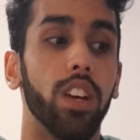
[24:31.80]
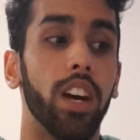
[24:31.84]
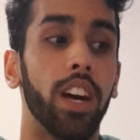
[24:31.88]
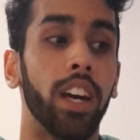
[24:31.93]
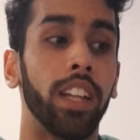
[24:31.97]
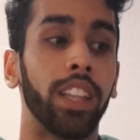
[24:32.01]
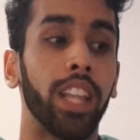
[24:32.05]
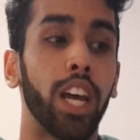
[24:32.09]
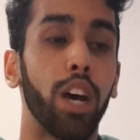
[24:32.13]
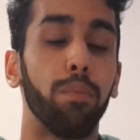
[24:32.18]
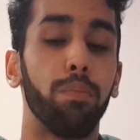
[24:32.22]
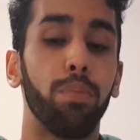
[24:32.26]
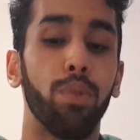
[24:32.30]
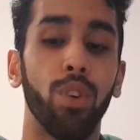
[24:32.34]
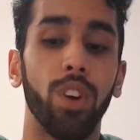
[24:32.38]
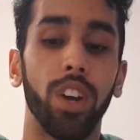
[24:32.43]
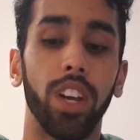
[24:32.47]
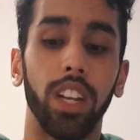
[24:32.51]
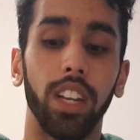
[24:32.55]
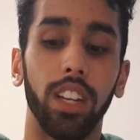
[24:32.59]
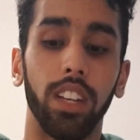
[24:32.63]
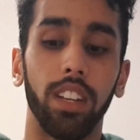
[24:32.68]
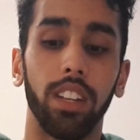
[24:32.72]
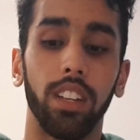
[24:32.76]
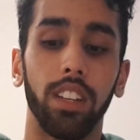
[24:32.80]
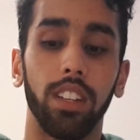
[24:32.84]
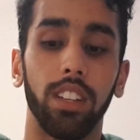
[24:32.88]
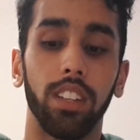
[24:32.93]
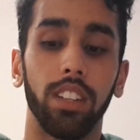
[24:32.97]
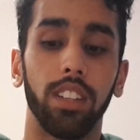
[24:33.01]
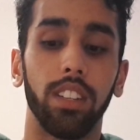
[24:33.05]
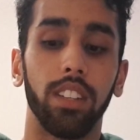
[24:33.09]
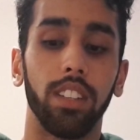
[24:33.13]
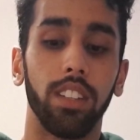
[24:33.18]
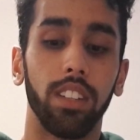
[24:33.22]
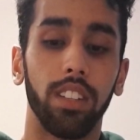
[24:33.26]
at that point
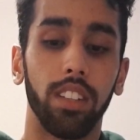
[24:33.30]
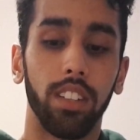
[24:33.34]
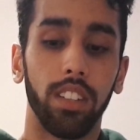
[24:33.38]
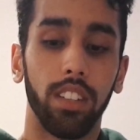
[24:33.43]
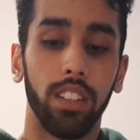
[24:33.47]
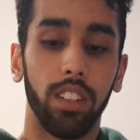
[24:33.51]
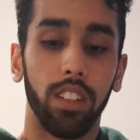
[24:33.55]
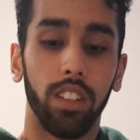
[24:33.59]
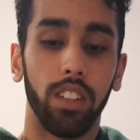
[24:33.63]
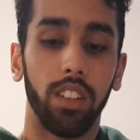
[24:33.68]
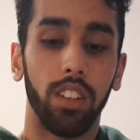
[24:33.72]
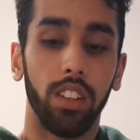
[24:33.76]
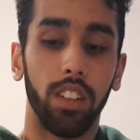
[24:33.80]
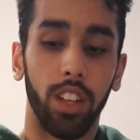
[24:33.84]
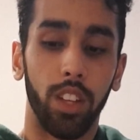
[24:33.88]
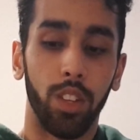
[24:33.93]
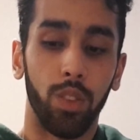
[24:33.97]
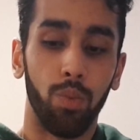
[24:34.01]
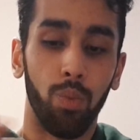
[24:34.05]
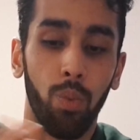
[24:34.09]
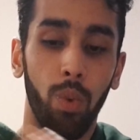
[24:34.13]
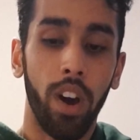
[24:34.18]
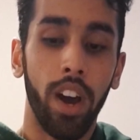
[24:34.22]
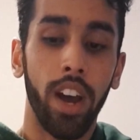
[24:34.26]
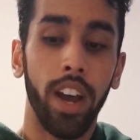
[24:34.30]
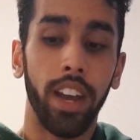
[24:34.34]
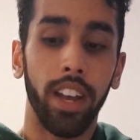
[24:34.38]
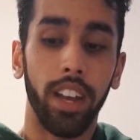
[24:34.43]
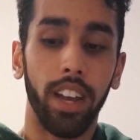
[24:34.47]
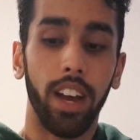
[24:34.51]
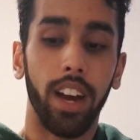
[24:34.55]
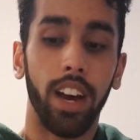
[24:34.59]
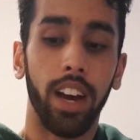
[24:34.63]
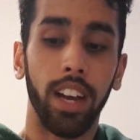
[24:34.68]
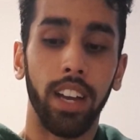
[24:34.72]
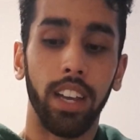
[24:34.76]
is
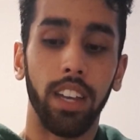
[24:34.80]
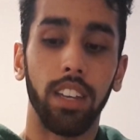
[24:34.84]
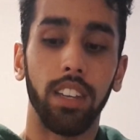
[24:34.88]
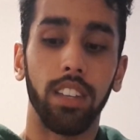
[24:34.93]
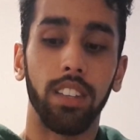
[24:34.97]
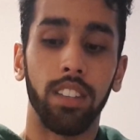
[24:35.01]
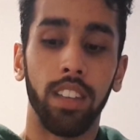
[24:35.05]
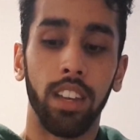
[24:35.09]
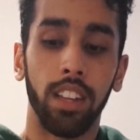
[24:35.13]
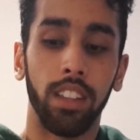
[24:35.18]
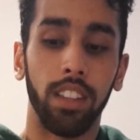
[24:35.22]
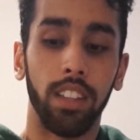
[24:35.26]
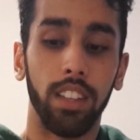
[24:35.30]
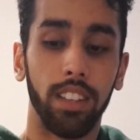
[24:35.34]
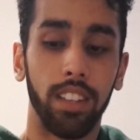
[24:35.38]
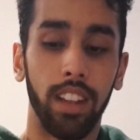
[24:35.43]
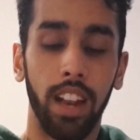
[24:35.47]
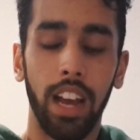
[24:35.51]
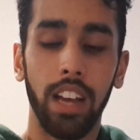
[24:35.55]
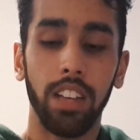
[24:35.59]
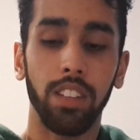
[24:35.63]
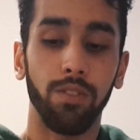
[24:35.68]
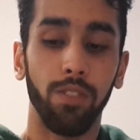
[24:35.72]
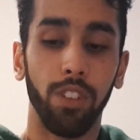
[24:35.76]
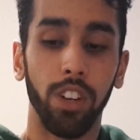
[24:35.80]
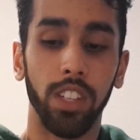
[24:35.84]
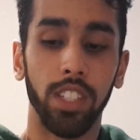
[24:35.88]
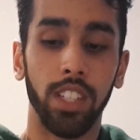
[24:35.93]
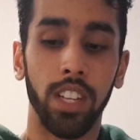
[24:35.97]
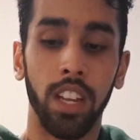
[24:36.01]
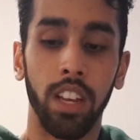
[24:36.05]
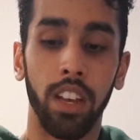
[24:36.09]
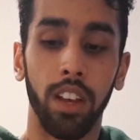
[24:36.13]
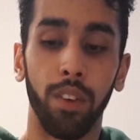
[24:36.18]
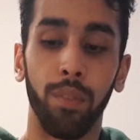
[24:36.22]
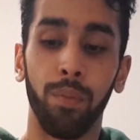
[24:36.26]
why I said this last
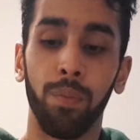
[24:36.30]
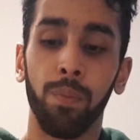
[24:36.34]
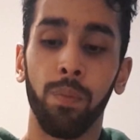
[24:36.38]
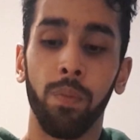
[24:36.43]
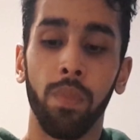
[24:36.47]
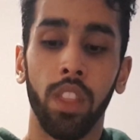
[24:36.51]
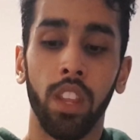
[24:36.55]
verse here.